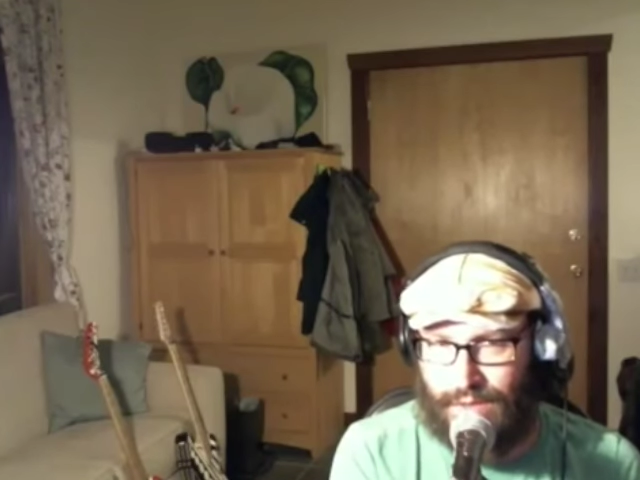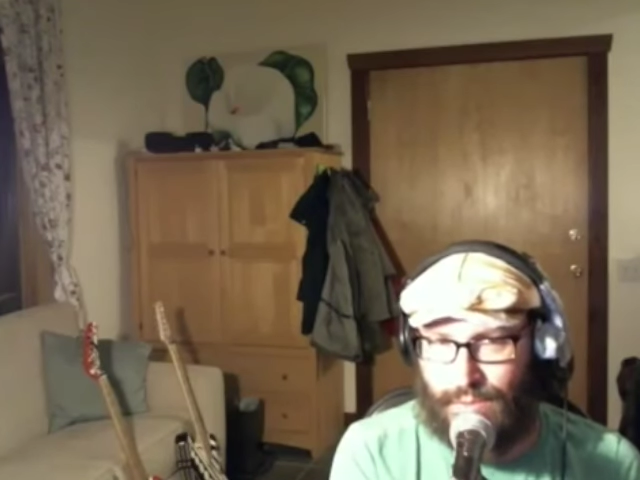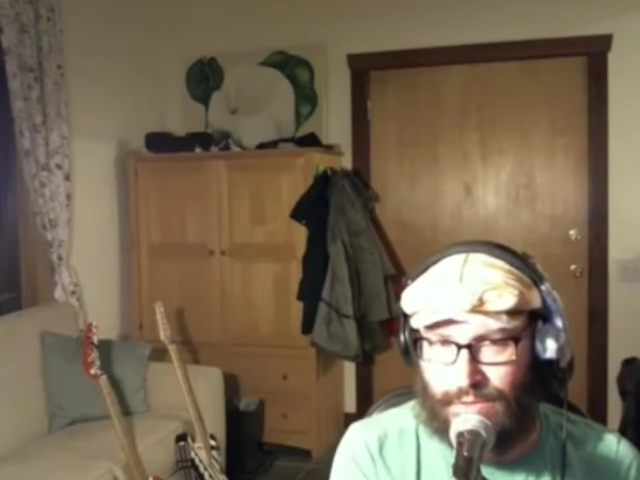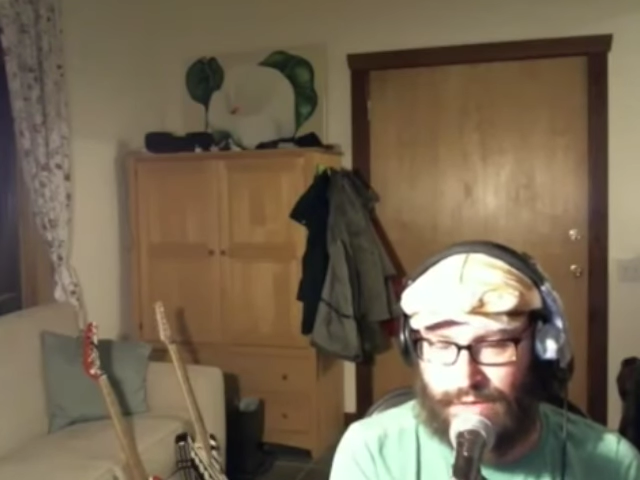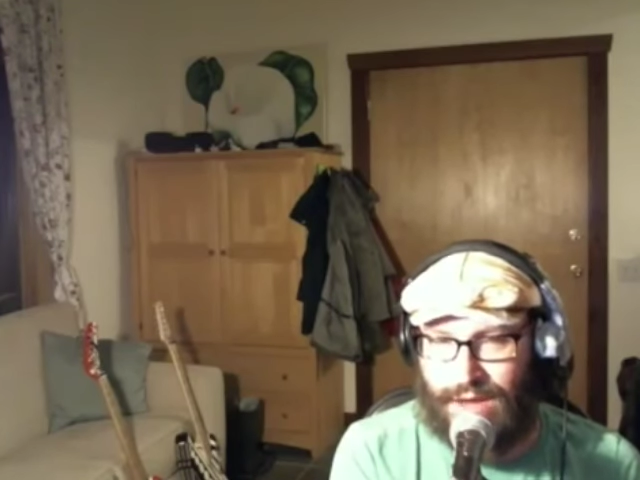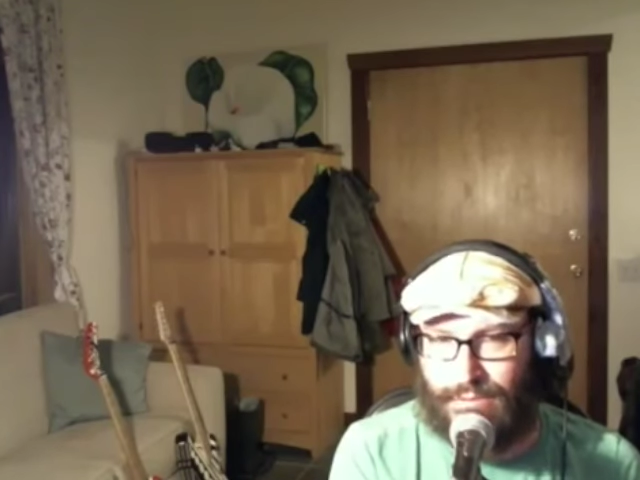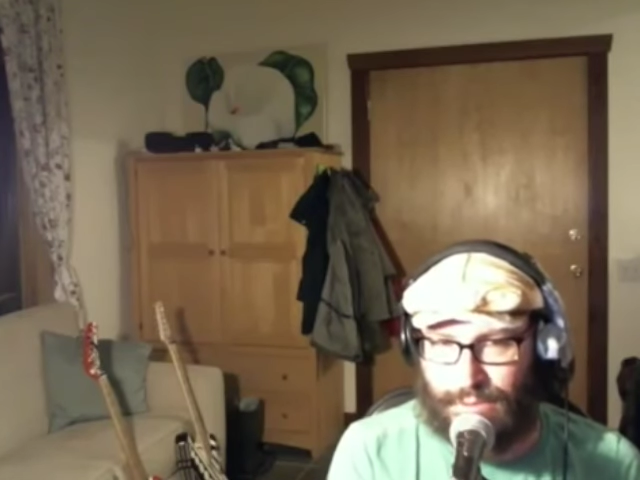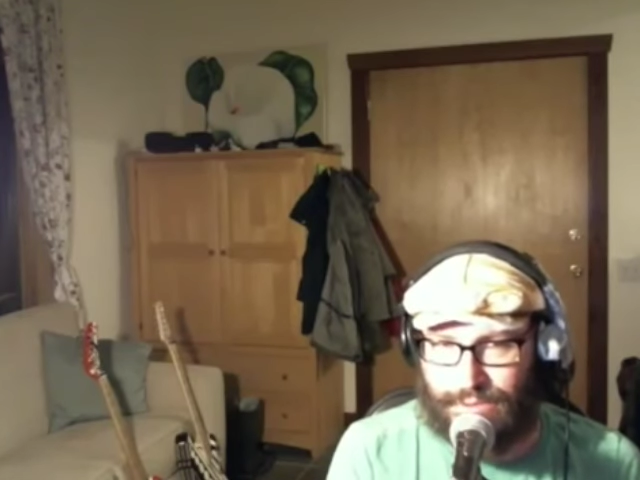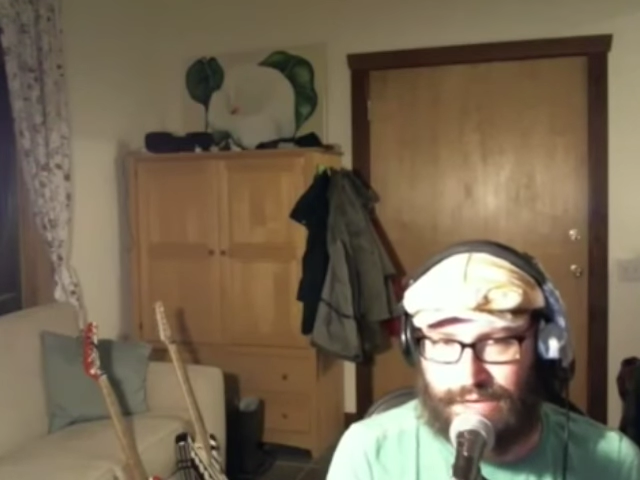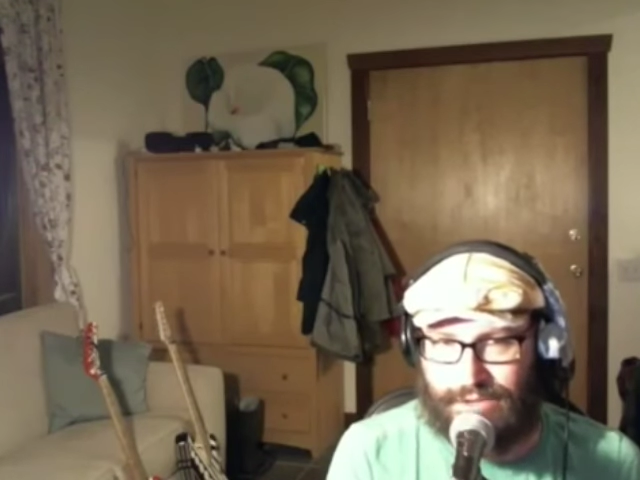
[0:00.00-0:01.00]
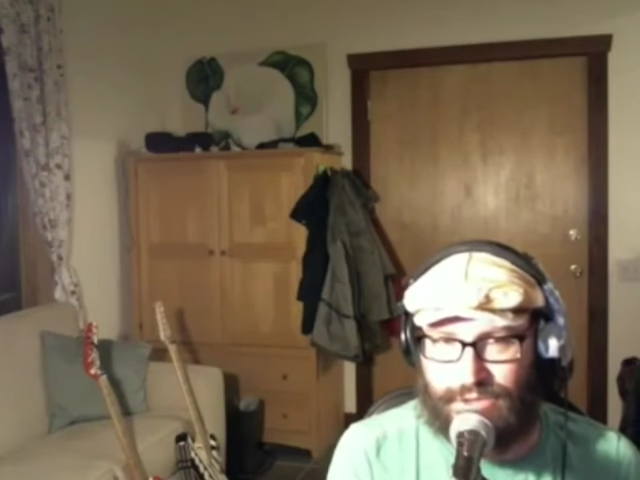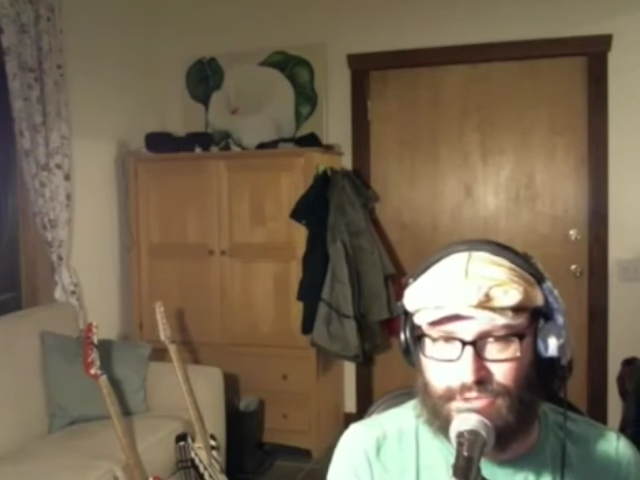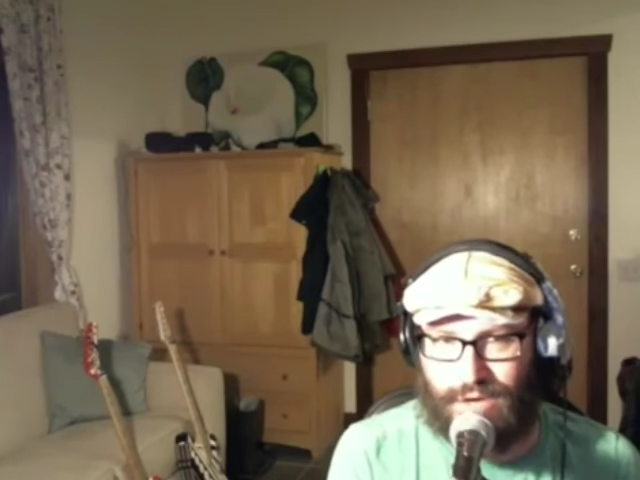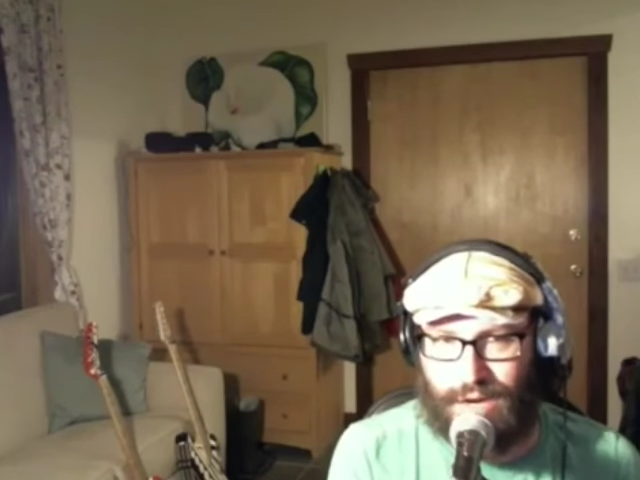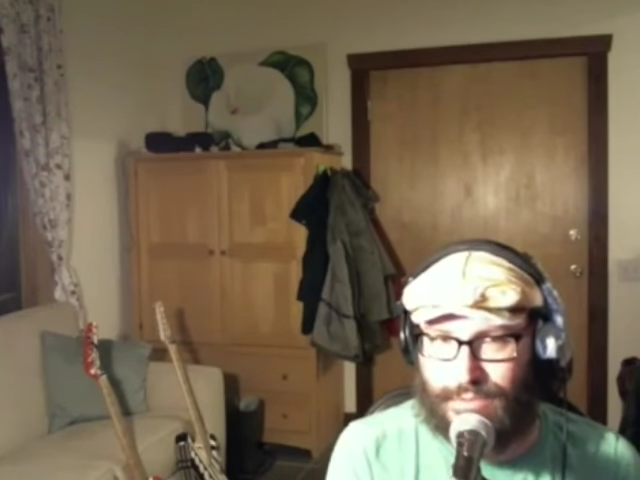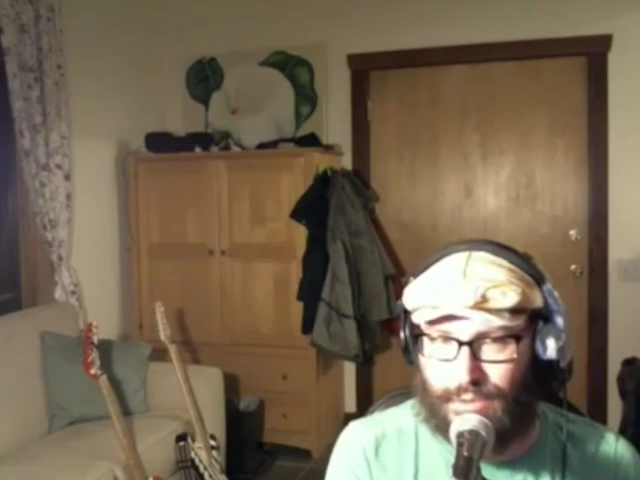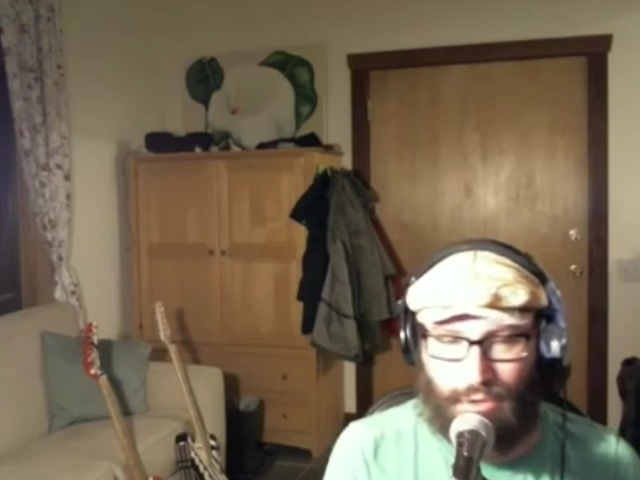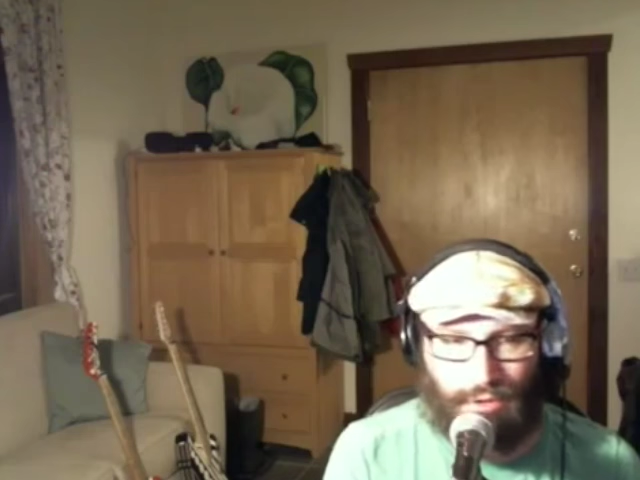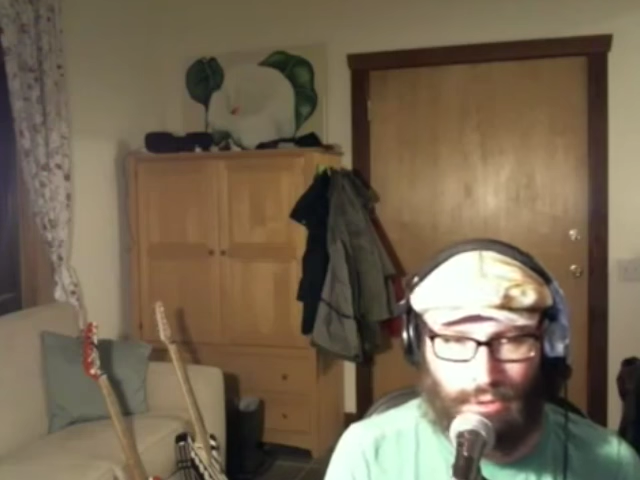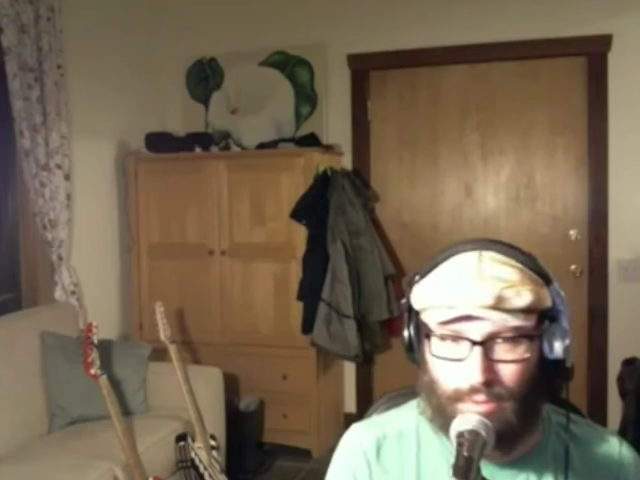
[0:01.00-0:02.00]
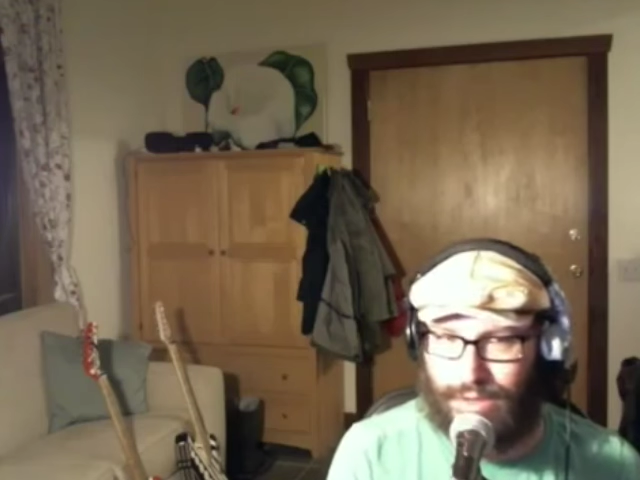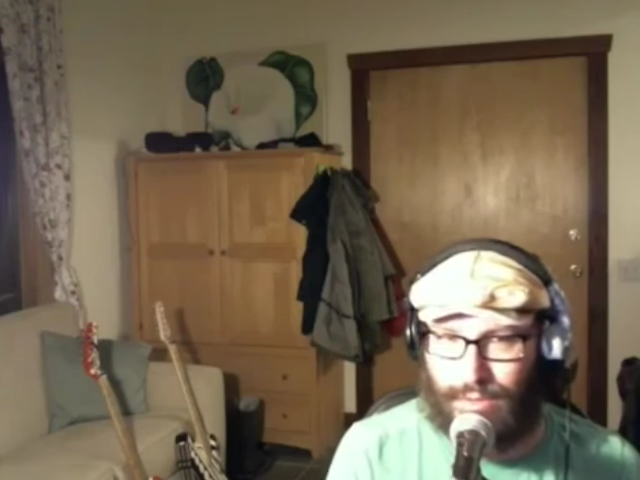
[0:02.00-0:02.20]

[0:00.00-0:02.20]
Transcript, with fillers: where that one was actually striped all the way